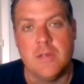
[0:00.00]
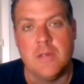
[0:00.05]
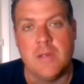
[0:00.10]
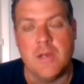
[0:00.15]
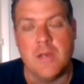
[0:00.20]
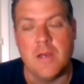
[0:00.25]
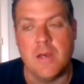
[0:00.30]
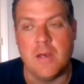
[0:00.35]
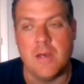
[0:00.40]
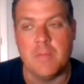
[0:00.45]

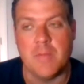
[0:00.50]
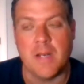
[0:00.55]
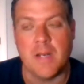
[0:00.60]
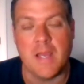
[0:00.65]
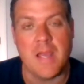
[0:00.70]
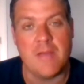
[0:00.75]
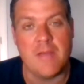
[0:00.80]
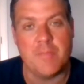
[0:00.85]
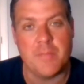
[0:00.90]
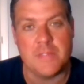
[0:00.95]
Uh, I
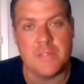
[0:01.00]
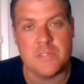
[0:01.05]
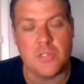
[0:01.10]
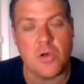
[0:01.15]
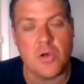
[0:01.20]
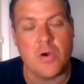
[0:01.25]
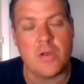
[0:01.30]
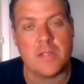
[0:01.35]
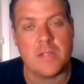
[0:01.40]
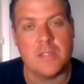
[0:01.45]
have been
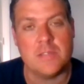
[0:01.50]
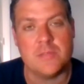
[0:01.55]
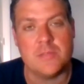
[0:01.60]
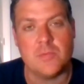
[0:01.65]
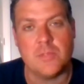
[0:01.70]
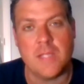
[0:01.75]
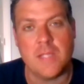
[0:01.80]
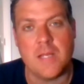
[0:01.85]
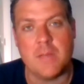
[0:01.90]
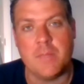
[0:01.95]
talking to a
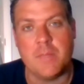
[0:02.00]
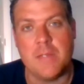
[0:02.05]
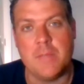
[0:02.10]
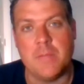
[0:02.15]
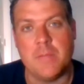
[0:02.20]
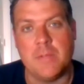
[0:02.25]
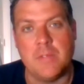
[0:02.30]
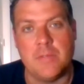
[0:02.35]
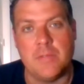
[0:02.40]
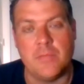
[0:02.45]
lot of
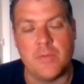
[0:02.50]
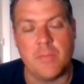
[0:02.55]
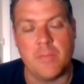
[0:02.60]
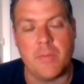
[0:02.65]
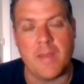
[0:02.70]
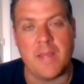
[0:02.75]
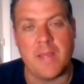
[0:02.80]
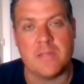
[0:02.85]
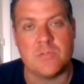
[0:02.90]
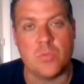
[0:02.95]
people over the
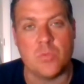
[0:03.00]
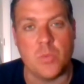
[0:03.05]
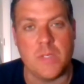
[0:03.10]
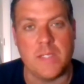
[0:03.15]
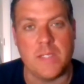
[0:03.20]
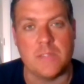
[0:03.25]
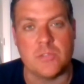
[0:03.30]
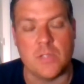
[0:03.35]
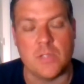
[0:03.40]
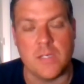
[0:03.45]
past
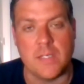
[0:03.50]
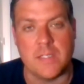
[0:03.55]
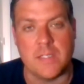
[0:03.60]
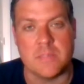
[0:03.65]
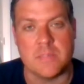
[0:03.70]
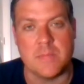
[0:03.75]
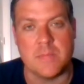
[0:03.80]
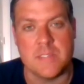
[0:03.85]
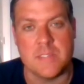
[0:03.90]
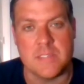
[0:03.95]
week, trying to get
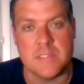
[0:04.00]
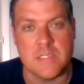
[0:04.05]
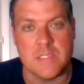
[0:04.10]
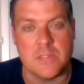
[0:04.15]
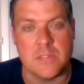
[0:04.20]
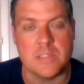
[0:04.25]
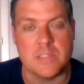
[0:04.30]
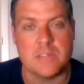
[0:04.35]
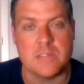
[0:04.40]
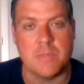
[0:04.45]
some
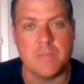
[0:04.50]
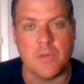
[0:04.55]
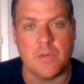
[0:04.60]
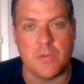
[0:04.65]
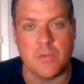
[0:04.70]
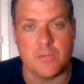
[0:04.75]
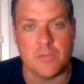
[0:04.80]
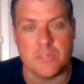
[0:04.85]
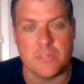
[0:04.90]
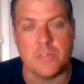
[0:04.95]
intel, get some
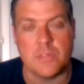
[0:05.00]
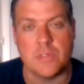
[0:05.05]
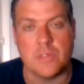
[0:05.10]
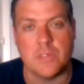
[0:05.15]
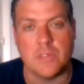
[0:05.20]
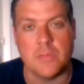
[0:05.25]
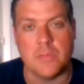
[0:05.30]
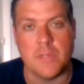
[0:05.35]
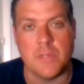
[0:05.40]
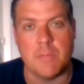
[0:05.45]
pulse, learn a
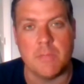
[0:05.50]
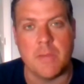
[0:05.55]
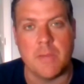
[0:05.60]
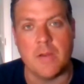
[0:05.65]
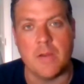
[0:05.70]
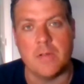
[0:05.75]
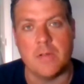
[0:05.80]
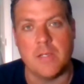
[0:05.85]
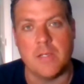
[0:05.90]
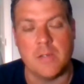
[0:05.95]
little bit
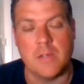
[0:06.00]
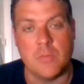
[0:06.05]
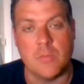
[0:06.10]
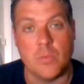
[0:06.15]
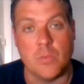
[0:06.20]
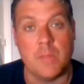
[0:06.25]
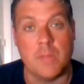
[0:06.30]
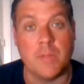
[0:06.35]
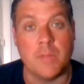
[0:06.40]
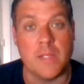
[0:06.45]
about uh,
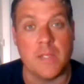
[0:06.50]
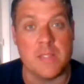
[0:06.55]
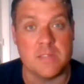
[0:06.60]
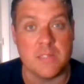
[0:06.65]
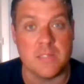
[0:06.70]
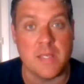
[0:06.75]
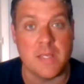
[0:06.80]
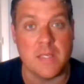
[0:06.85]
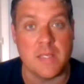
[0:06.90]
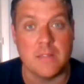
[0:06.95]
what he plays
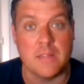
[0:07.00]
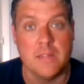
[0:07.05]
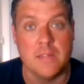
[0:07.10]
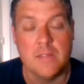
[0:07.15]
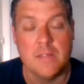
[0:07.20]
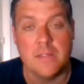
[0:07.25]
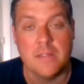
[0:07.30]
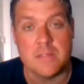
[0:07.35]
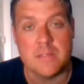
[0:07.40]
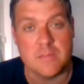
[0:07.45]
like,
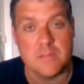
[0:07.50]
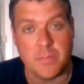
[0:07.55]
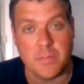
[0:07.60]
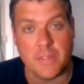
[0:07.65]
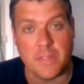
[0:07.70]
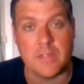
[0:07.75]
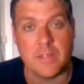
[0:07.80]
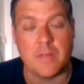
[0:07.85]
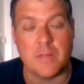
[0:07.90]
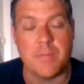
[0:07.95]
get some
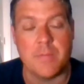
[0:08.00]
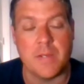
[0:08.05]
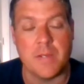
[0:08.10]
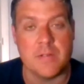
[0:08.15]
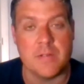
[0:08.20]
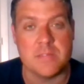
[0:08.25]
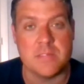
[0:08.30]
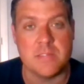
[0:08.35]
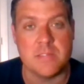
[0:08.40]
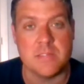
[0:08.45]
player
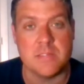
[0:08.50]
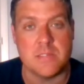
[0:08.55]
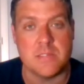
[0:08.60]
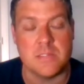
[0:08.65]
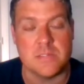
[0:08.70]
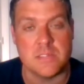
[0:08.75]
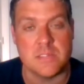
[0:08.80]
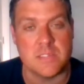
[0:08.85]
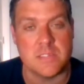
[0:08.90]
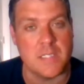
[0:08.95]
comparisons,
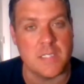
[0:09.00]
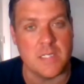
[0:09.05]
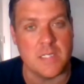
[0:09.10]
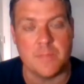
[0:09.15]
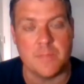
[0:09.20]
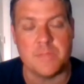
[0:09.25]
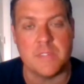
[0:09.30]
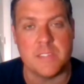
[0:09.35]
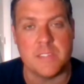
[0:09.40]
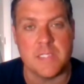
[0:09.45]
and just get
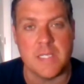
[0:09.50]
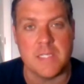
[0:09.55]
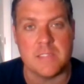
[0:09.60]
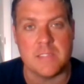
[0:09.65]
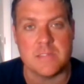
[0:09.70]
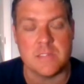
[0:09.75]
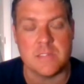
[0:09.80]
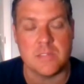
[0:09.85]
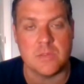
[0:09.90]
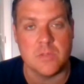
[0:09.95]
up to date.
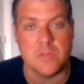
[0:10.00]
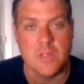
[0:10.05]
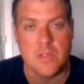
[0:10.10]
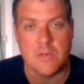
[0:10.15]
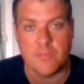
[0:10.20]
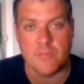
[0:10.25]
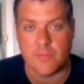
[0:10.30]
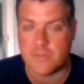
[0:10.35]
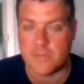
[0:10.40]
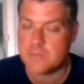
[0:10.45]
So
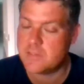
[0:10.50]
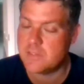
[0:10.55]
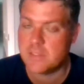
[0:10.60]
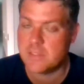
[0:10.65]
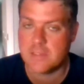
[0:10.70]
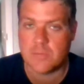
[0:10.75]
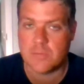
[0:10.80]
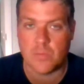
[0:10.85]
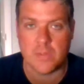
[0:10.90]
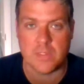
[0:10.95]
first
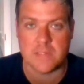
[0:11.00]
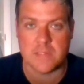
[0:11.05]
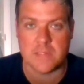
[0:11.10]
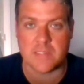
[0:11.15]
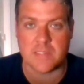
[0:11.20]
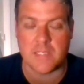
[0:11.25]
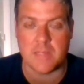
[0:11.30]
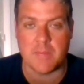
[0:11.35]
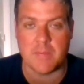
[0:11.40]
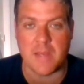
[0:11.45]
thing, I want to
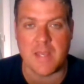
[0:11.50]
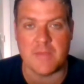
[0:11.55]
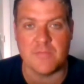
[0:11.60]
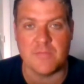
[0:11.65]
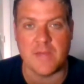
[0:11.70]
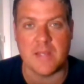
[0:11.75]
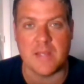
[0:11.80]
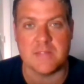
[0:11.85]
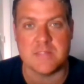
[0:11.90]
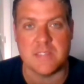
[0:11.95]
disclaim, I have
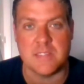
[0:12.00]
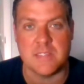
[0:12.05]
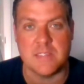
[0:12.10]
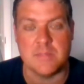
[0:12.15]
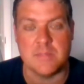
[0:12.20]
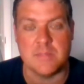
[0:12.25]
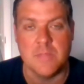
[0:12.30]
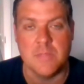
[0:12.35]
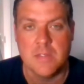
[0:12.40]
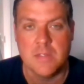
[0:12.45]
not seen
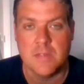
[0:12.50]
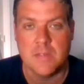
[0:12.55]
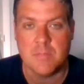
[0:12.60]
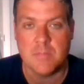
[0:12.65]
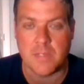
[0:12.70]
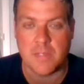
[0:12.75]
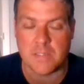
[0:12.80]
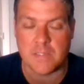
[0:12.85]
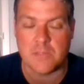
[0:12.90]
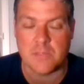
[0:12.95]
him,
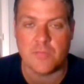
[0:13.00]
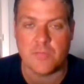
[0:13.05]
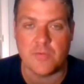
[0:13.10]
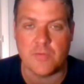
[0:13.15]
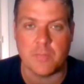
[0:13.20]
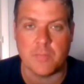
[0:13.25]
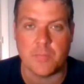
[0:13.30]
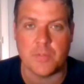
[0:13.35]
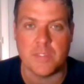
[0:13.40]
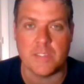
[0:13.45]
but I do feel
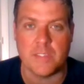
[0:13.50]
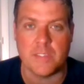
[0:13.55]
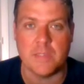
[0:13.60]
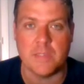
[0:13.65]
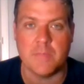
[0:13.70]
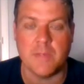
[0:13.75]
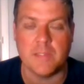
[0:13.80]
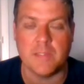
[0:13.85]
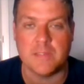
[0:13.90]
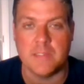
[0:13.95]
pretty good
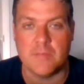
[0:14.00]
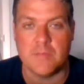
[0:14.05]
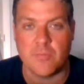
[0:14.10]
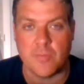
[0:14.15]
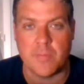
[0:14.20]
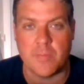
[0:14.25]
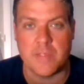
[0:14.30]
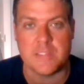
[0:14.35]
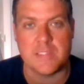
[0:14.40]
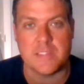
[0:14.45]
about the
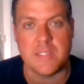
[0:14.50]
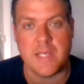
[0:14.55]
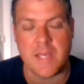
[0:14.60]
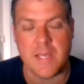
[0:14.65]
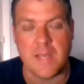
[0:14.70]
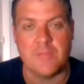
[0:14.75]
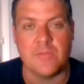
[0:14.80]
information I have